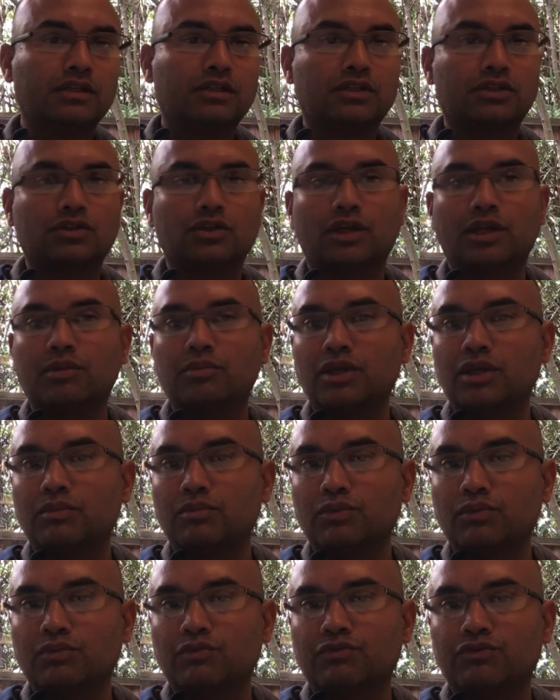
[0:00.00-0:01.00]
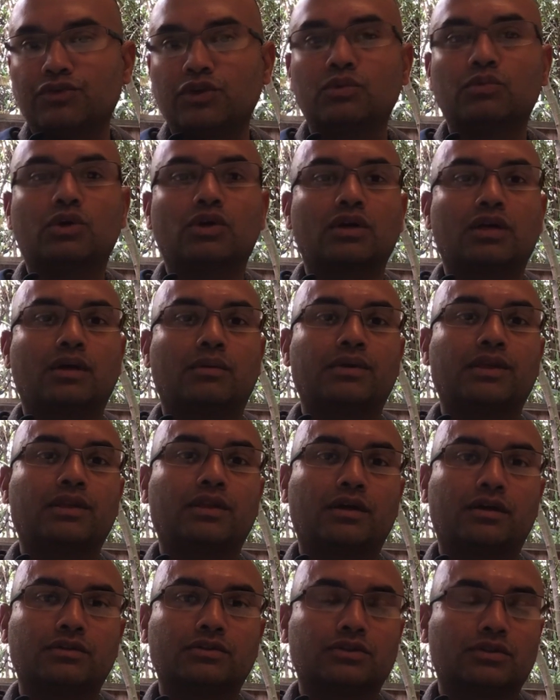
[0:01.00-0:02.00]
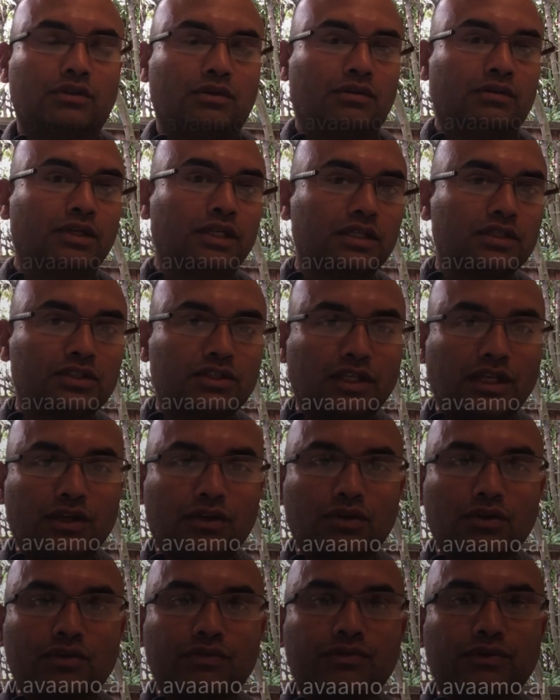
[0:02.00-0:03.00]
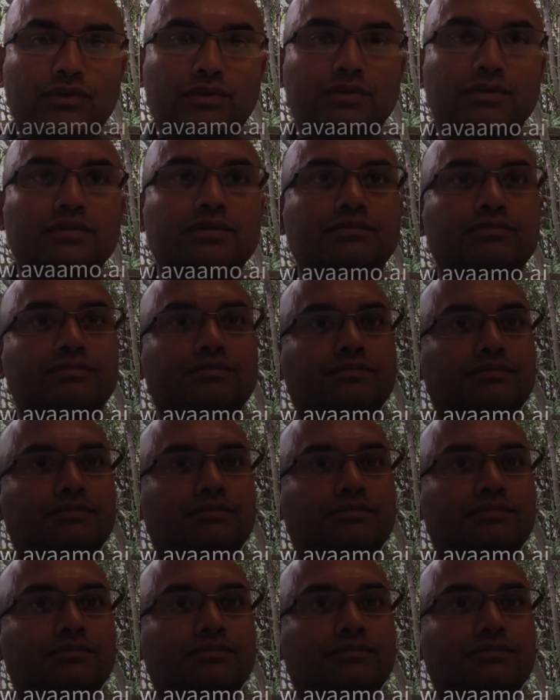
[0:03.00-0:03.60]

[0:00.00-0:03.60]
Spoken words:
There's going to be a few more coming down. So stay tuned for those.